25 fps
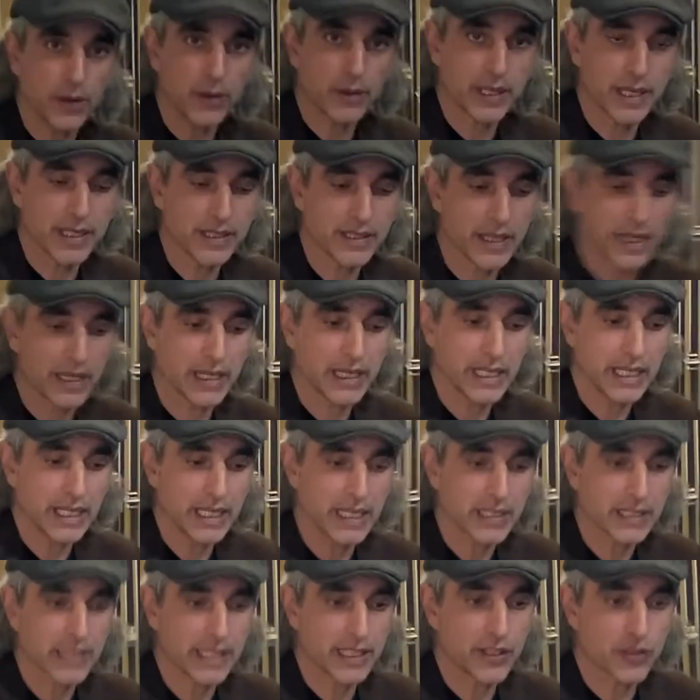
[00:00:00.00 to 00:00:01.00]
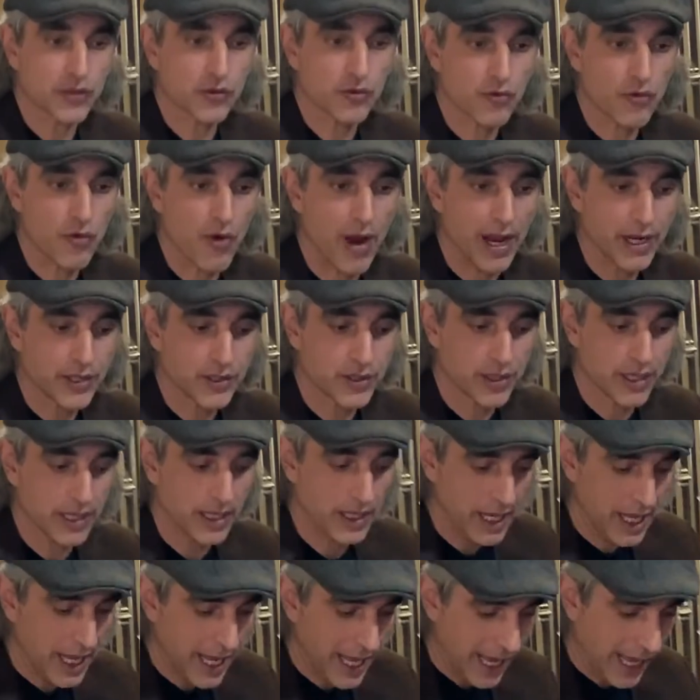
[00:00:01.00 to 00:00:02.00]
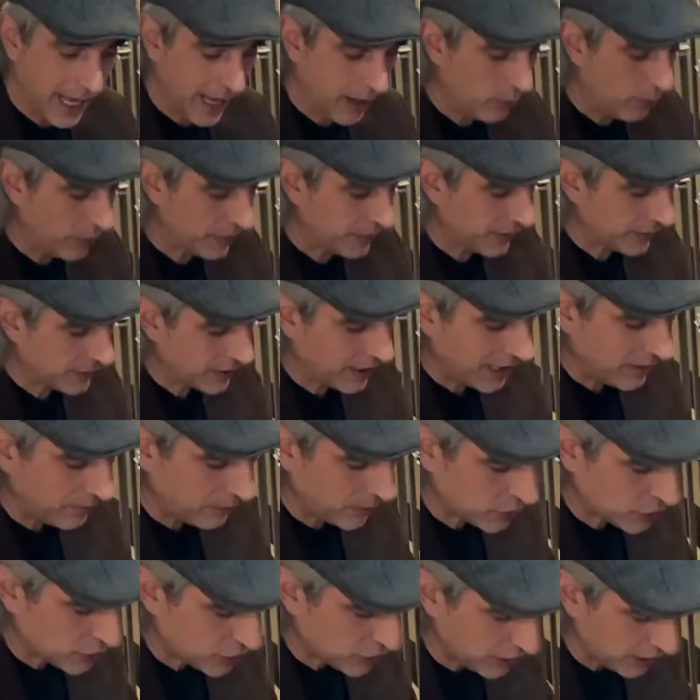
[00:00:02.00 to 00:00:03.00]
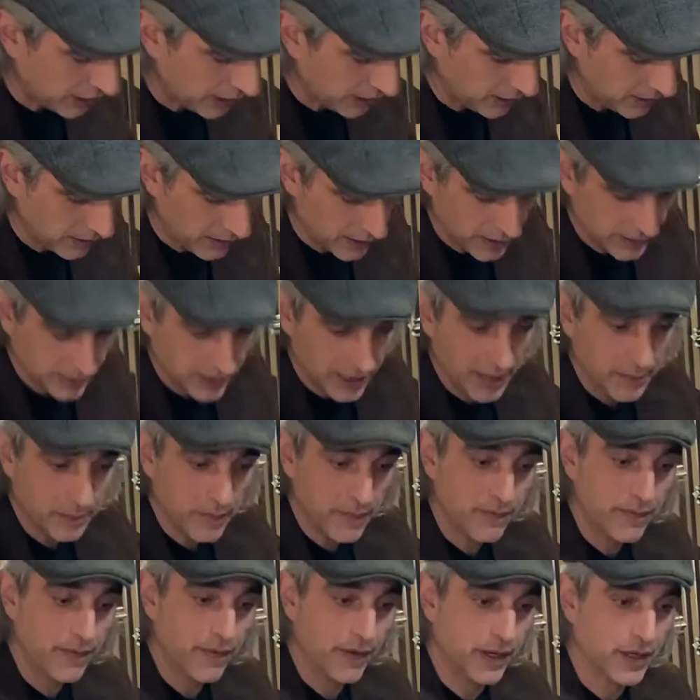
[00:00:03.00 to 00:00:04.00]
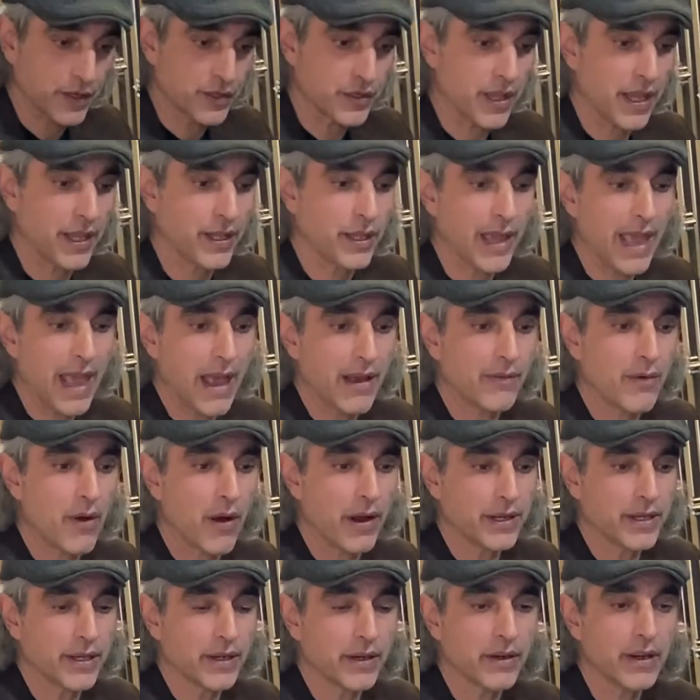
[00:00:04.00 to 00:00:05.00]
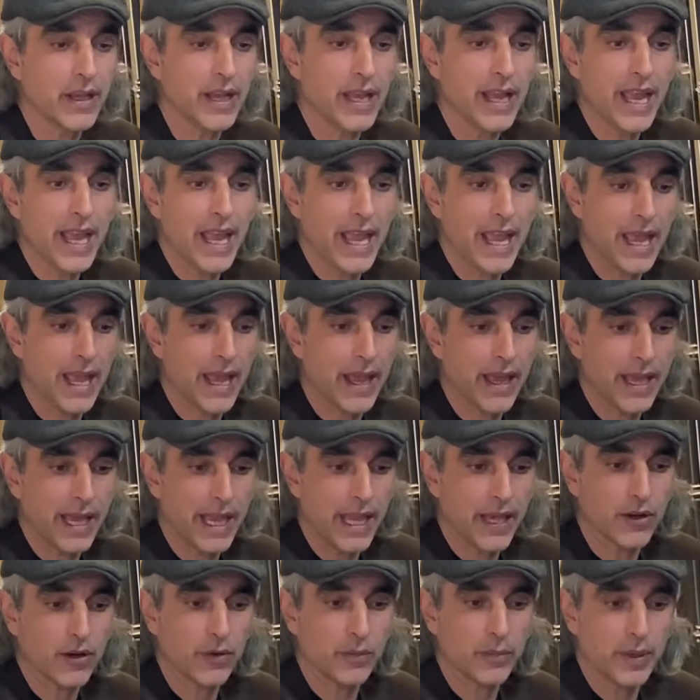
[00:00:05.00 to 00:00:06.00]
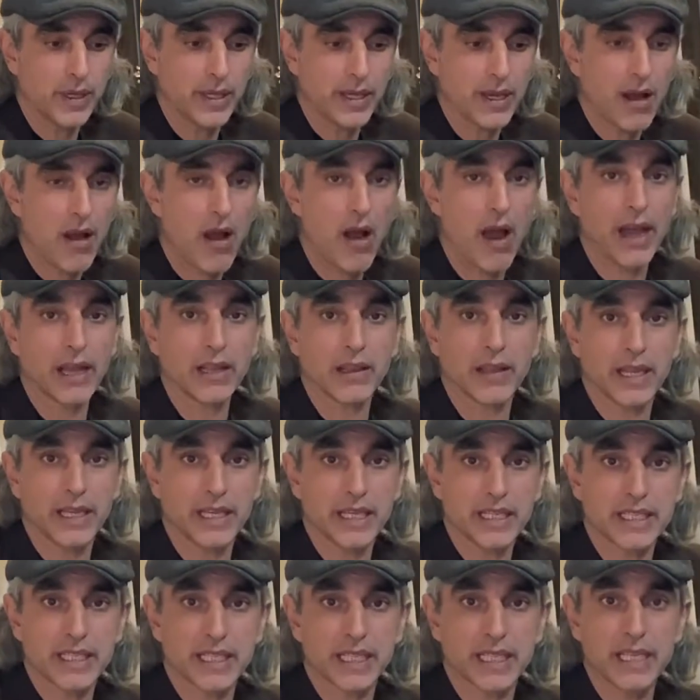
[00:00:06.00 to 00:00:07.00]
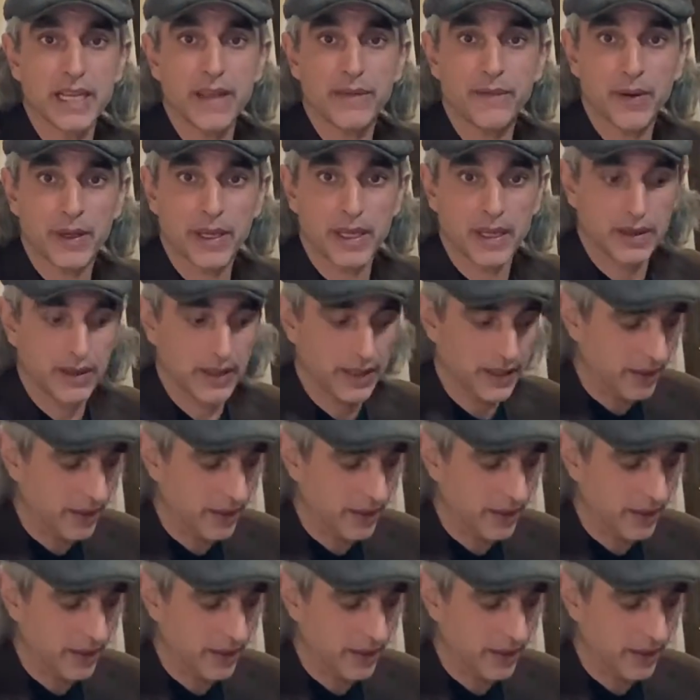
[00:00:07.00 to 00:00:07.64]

because they can easily scratch it, and with the type of sheen and the type of finish that you have on here, it'll be highlighted significantly.